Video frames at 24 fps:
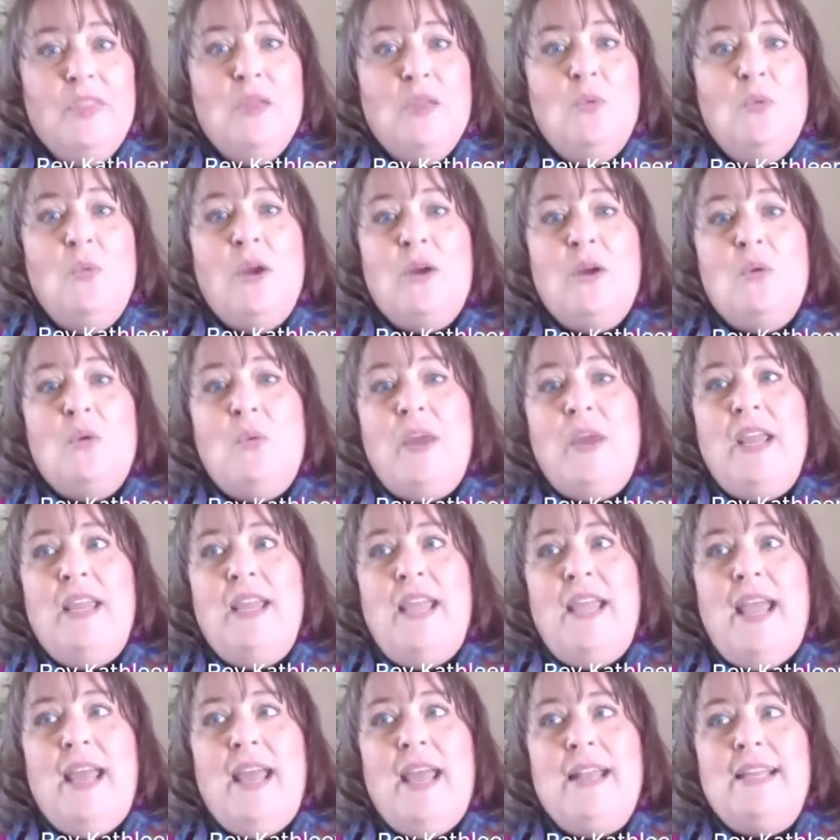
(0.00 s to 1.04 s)
where we
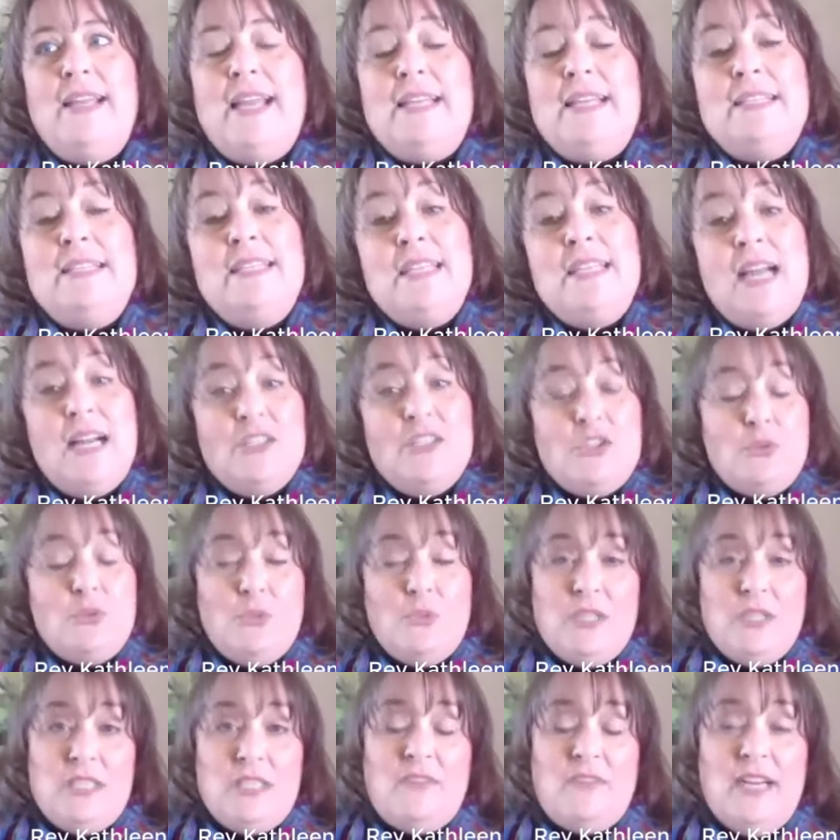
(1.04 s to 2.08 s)
can get in touch
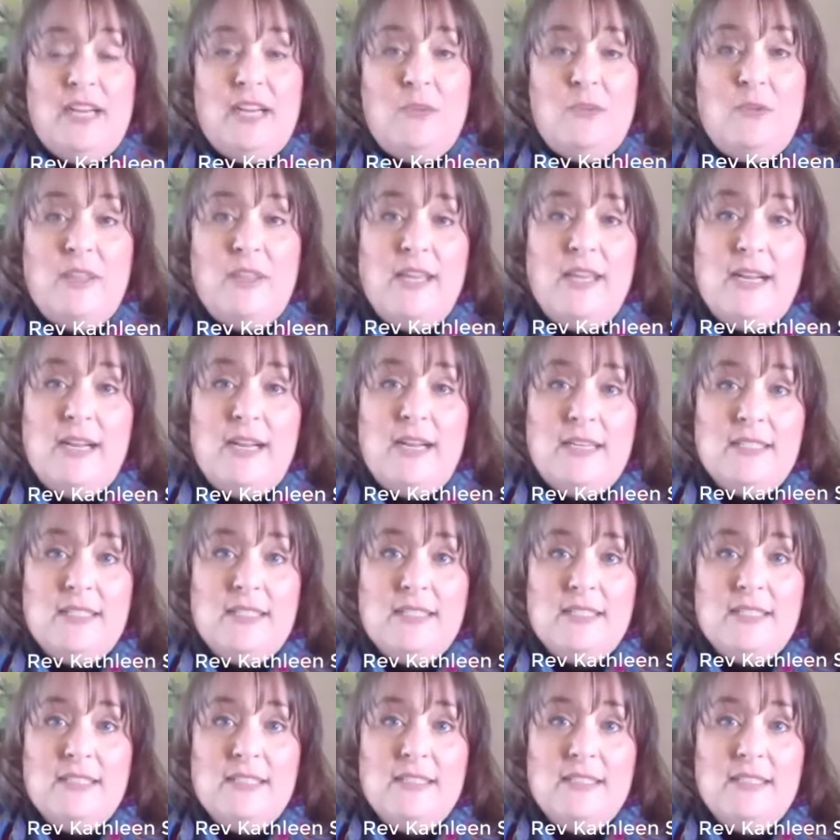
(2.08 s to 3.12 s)
with the divine within
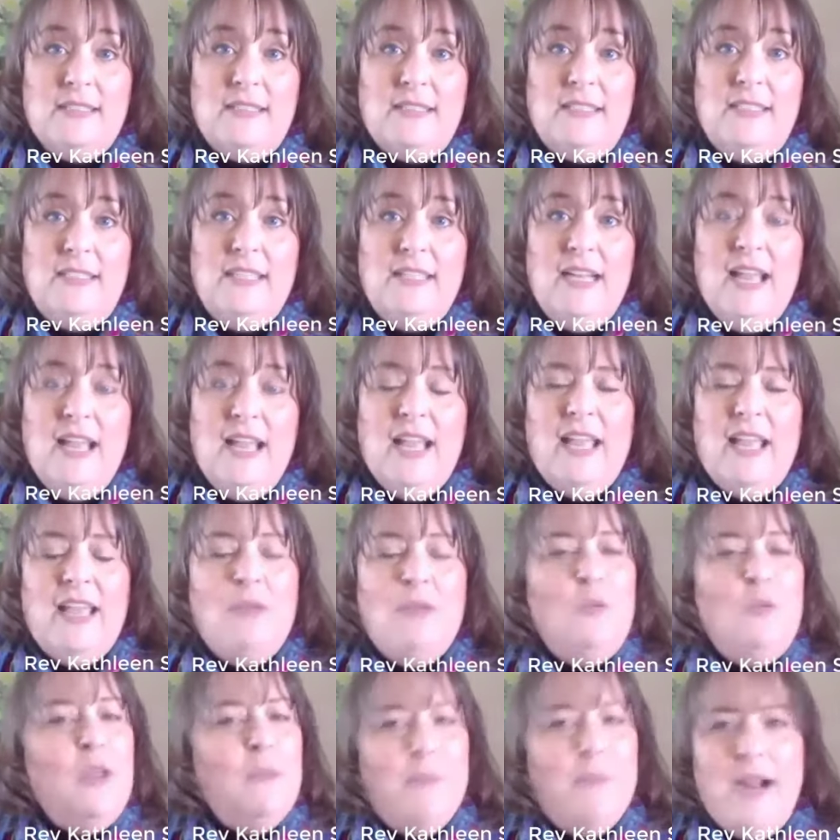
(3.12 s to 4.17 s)
us.
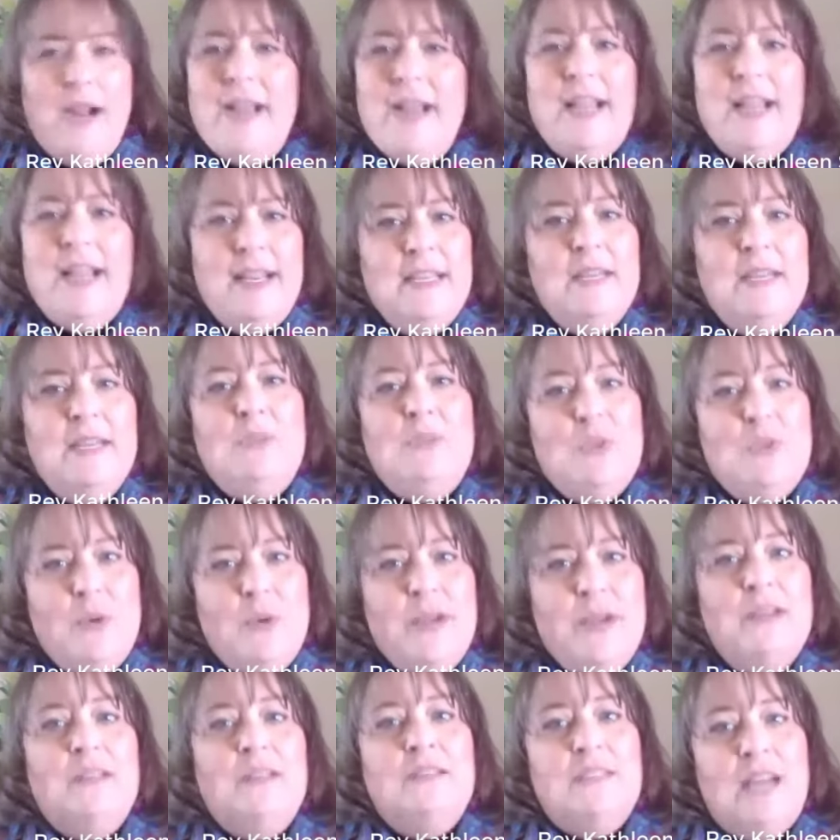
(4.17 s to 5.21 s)
And we might end up
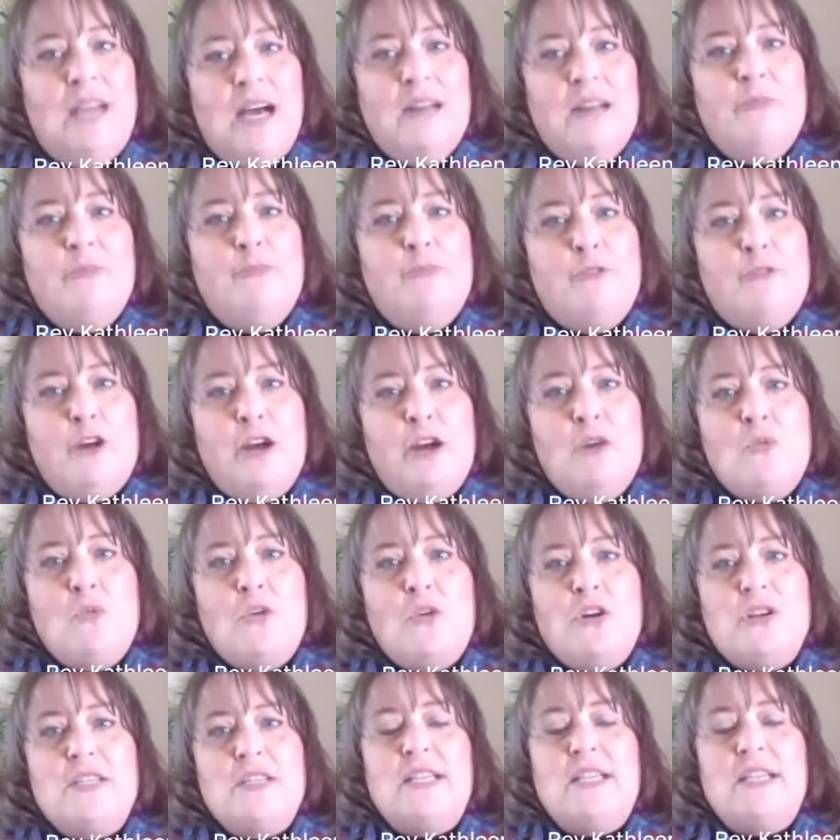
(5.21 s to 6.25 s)
doing a lot of prayer
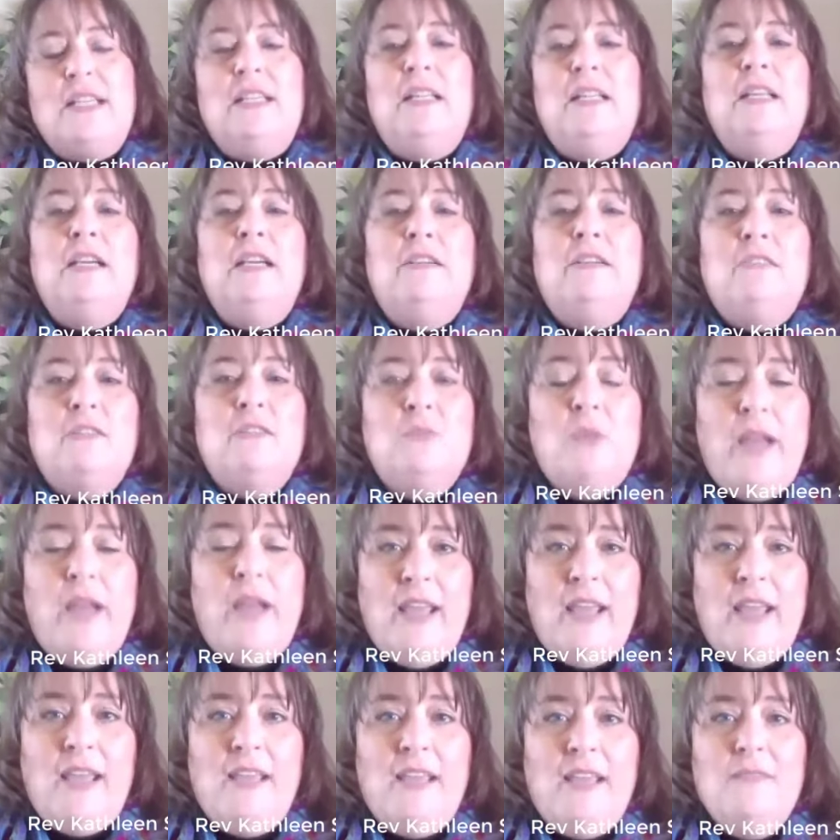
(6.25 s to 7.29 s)
work to clear
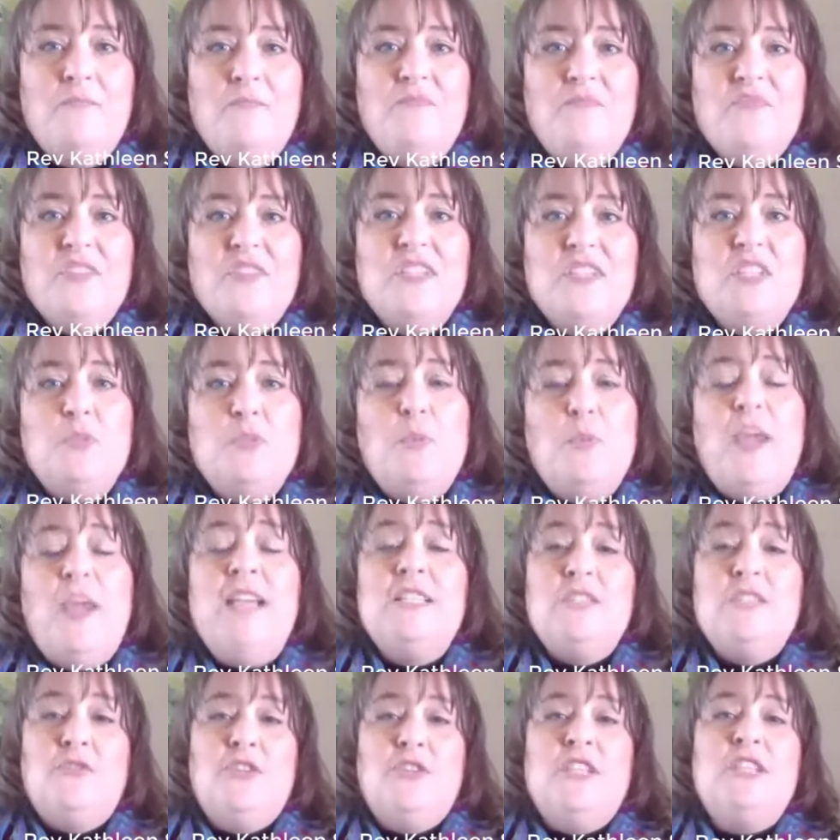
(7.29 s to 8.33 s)
away
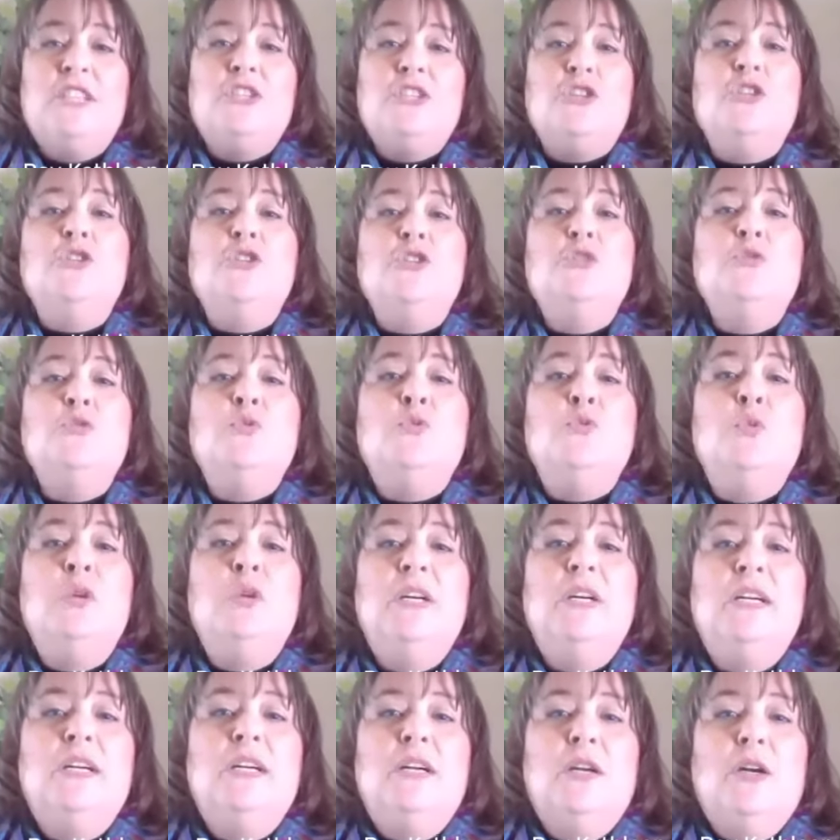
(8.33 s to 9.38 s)
space for this new
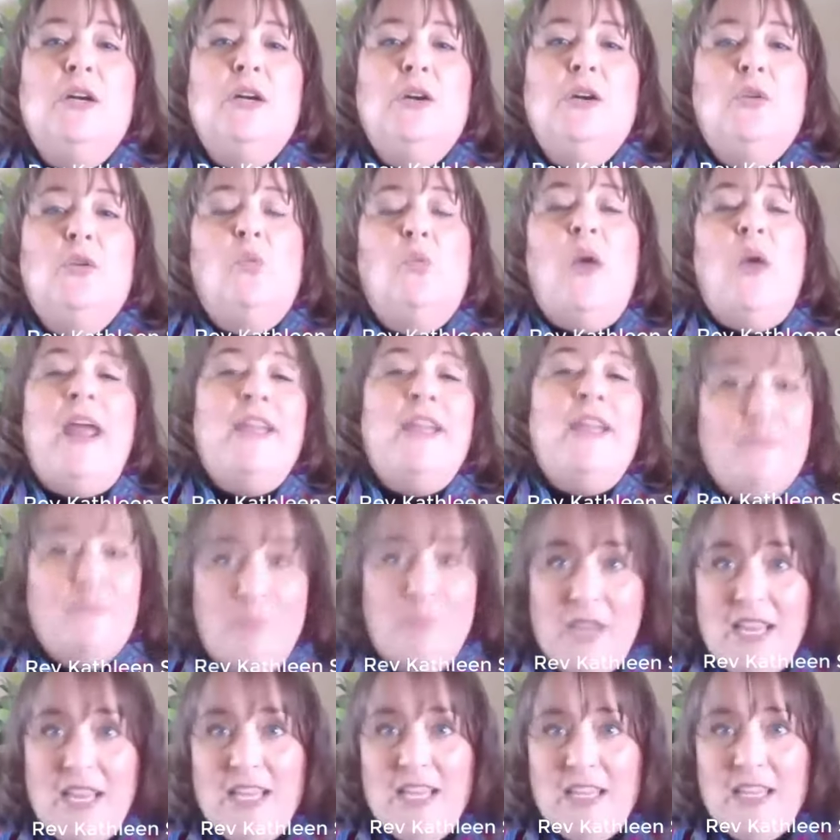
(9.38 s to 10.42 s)
way of
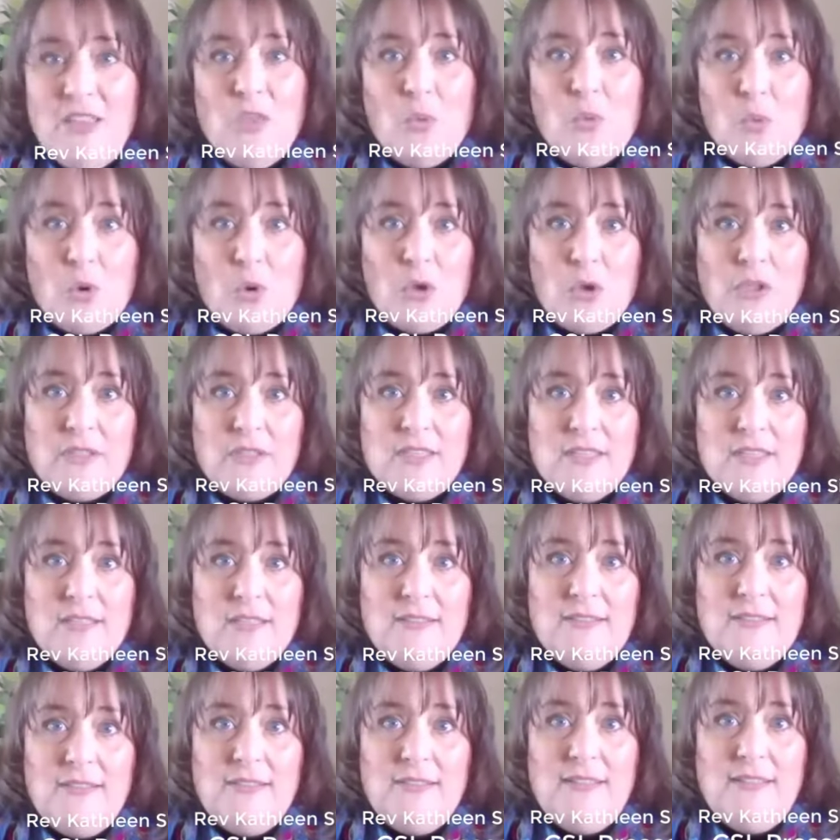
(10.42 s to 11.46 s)
being in the world.
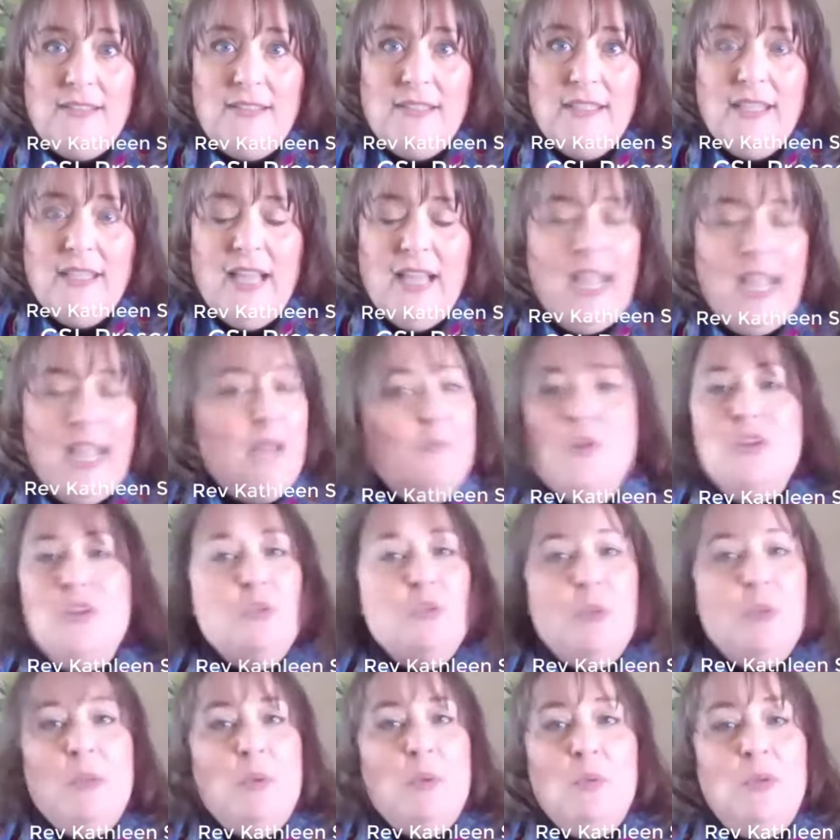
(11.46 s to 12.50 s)
And most
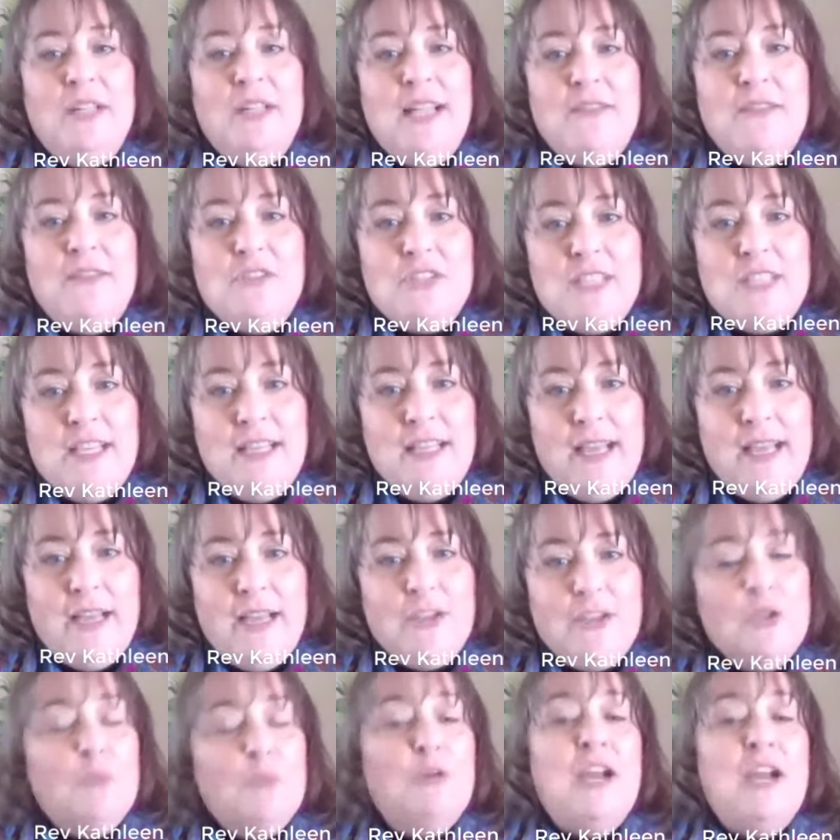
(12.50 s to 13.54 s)
people will never see that.
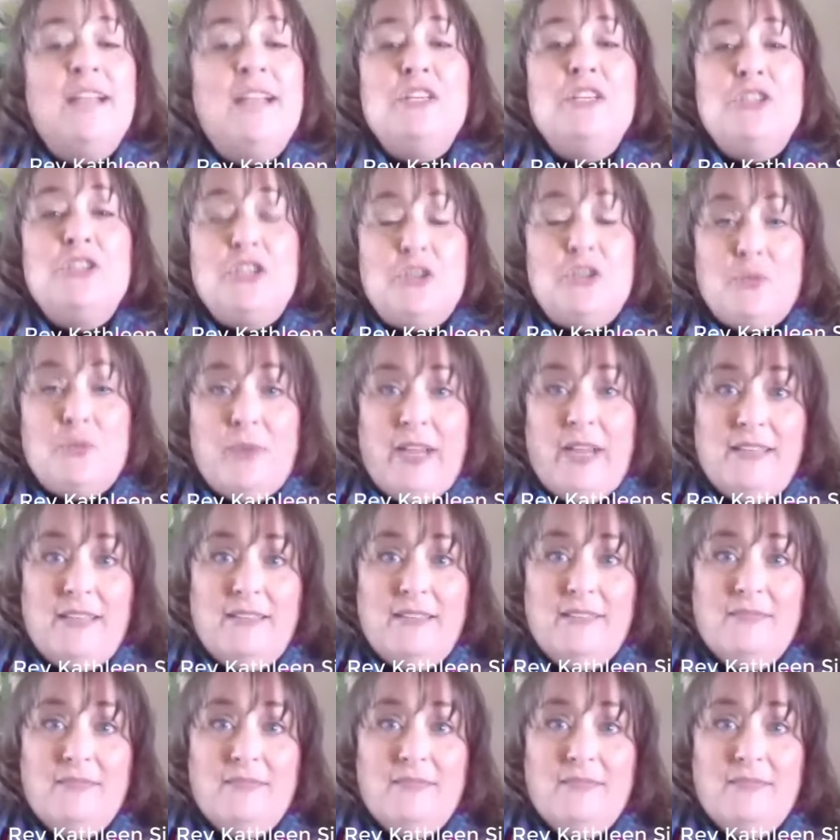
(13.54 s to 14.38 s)
Your practitioner might.